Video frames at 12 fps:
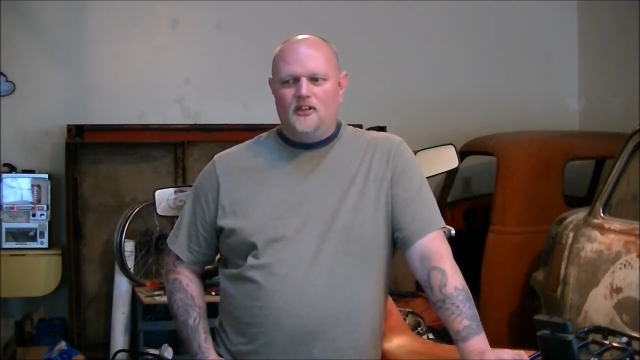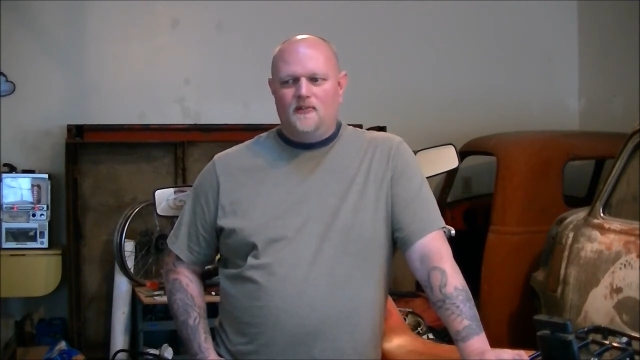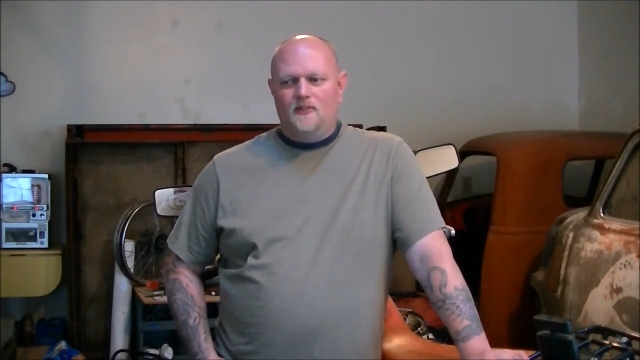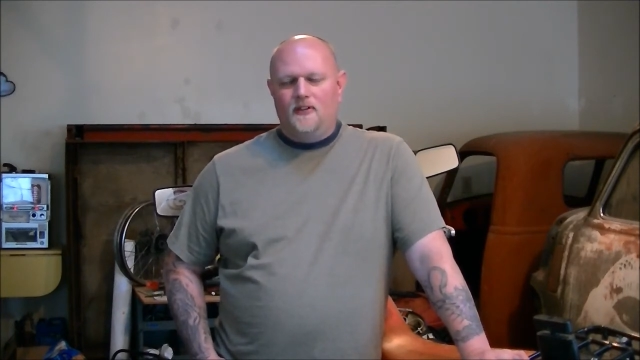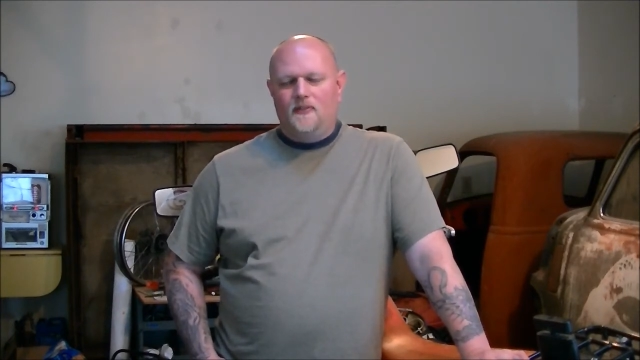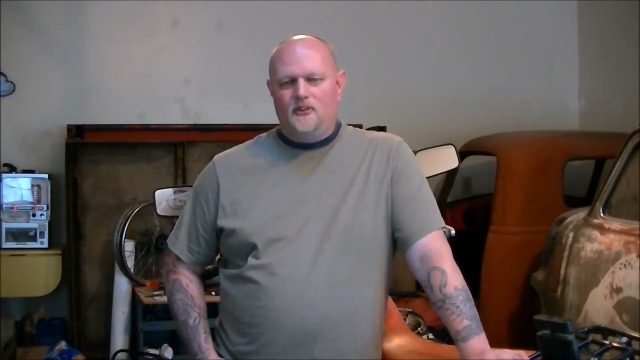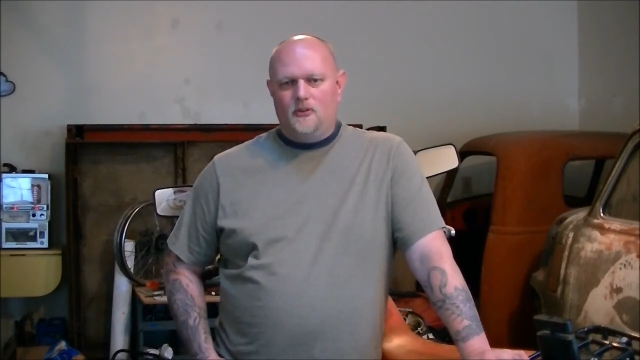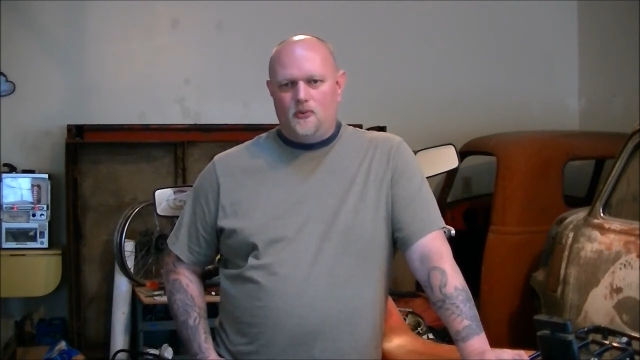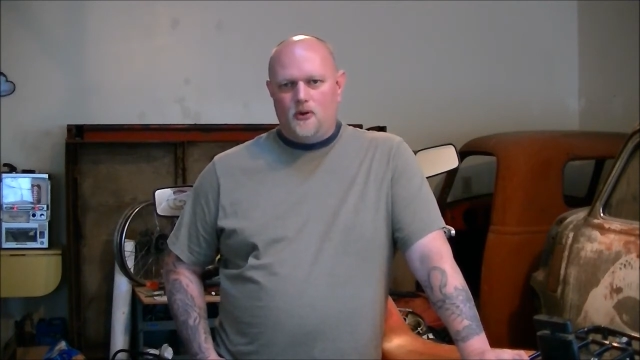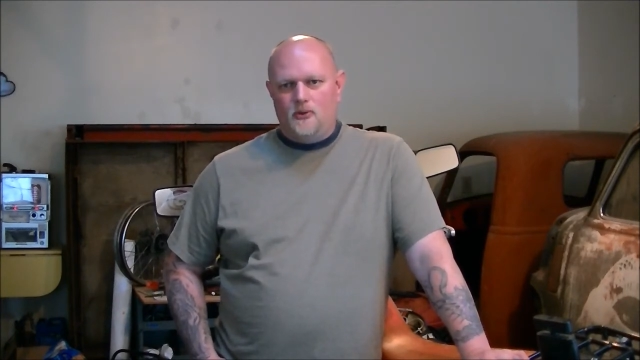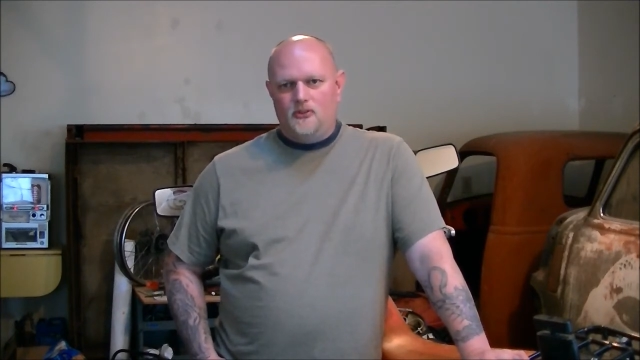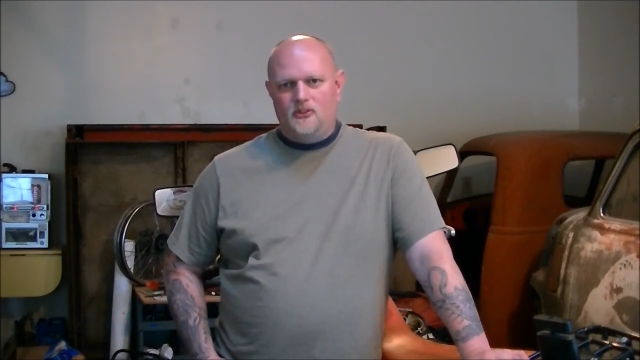of leaving the
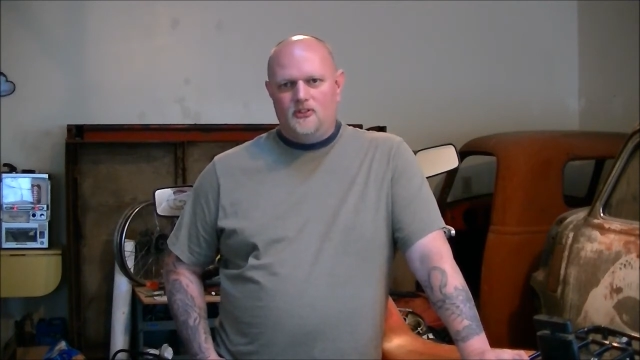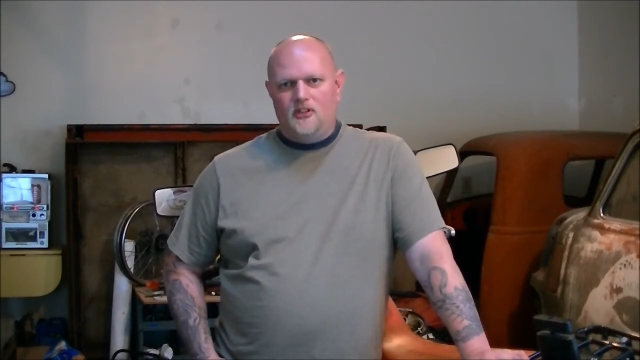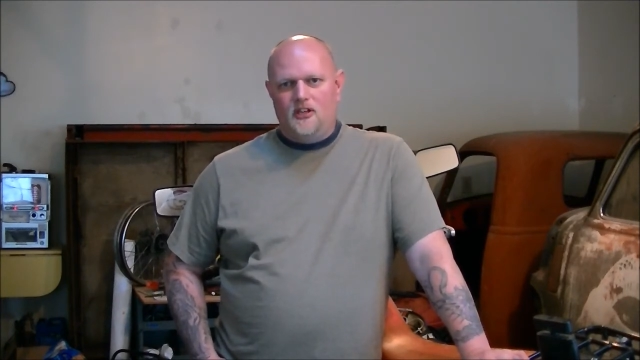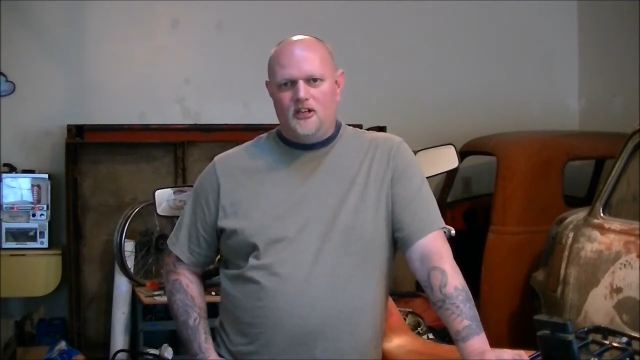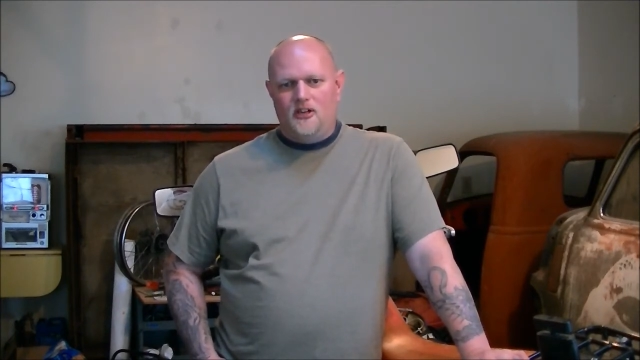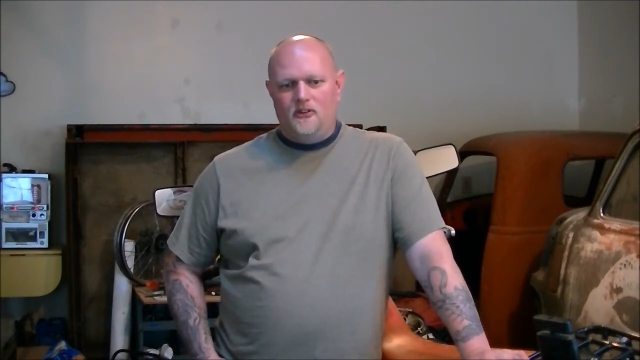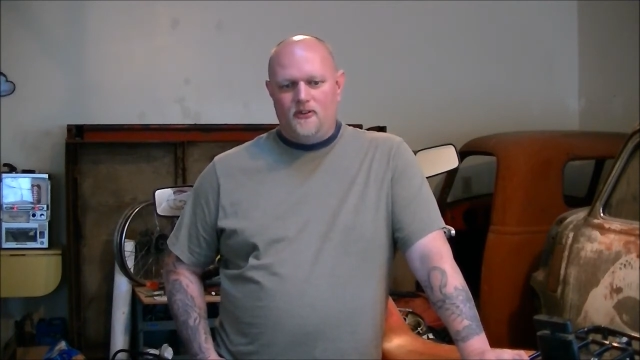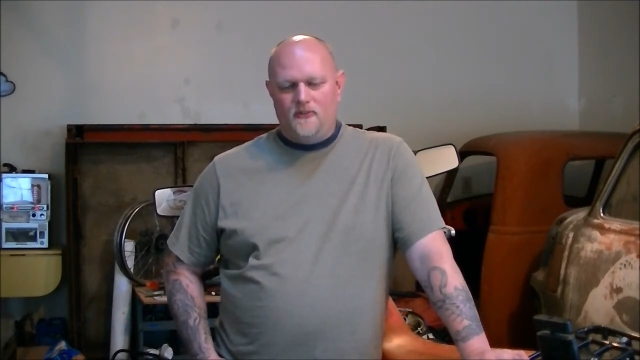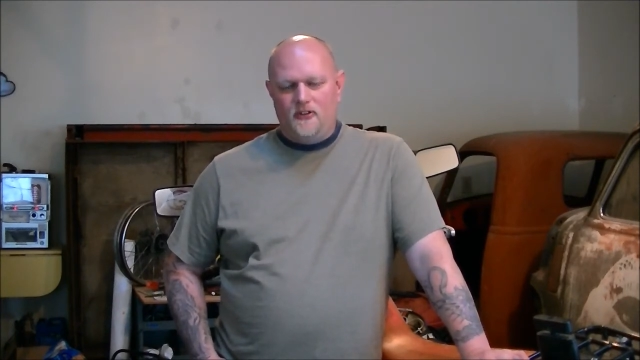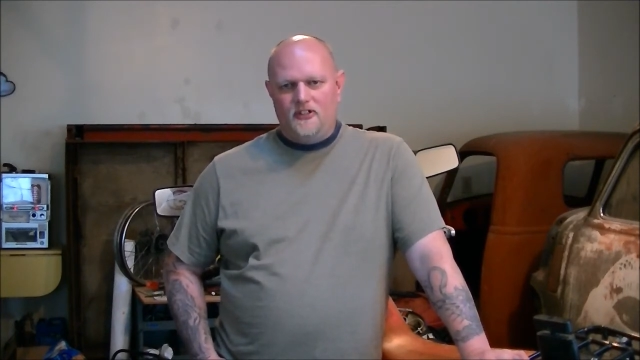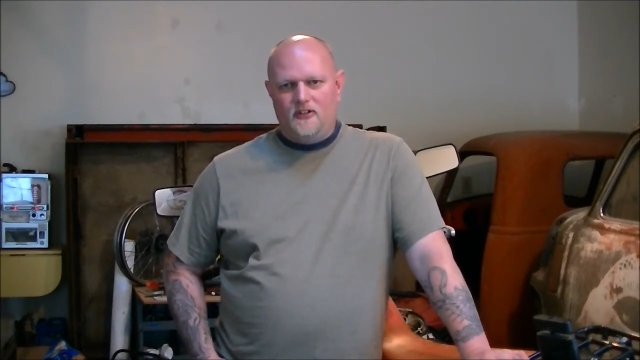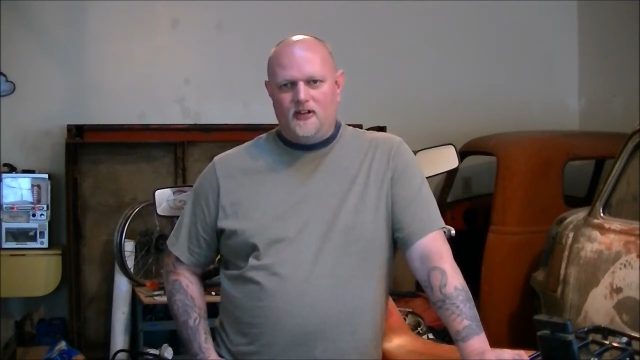roast sitting in your
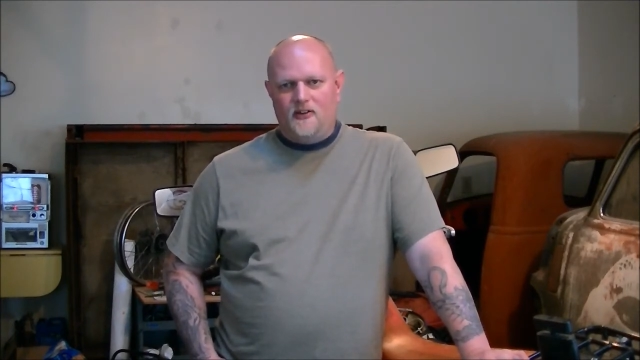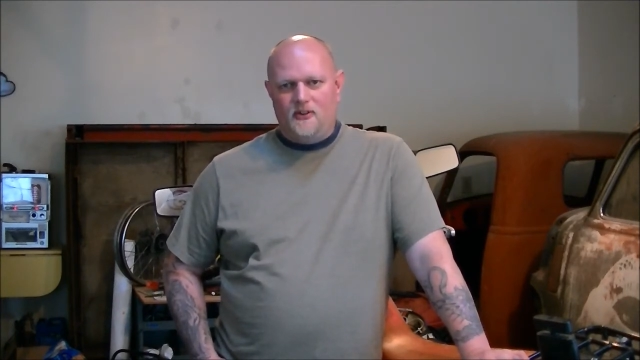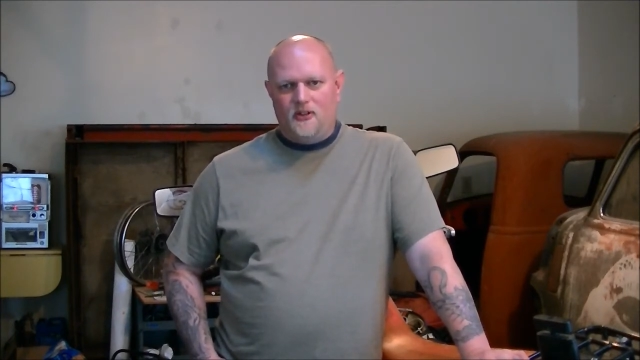refrigerator,